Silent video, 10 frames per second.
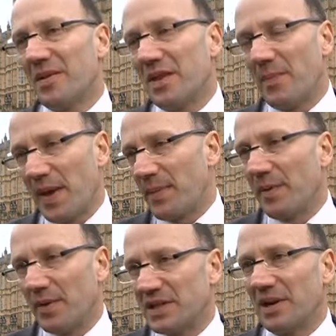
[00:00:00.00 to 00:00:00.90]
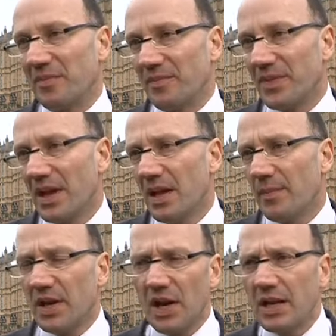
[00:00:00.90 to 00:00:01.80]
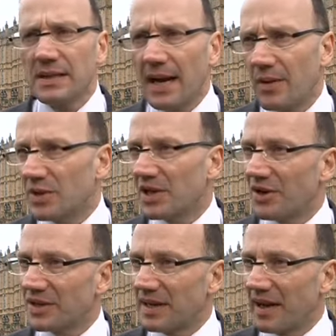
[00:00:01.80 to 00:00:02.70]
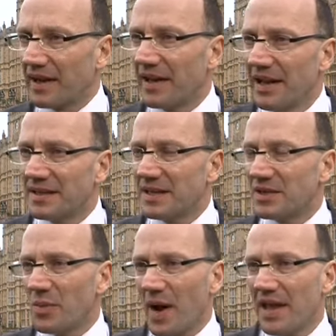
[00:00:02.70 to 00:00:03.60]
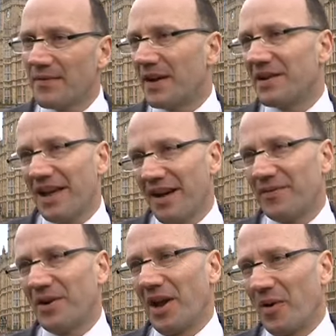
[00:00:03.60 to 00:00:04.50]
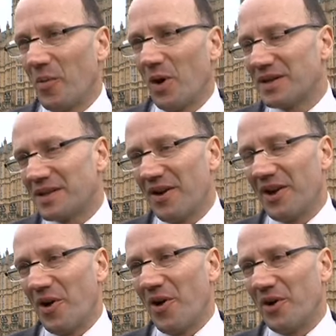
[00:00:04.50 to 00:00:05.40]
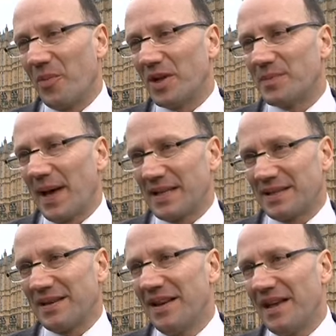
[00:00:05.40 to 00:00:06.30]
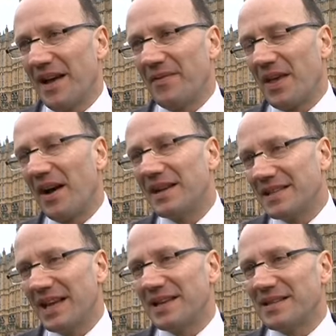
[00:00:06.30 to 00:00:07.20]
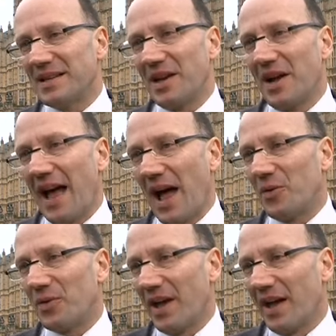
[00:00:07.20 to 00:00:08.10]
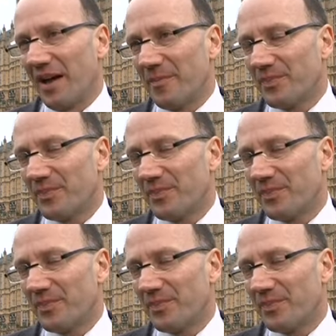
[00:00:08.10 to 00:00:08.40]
the people of Britain, but you don't know exactly what it looks like. So it's a way of uncovering what's going on and what's best of the ideas that are out there.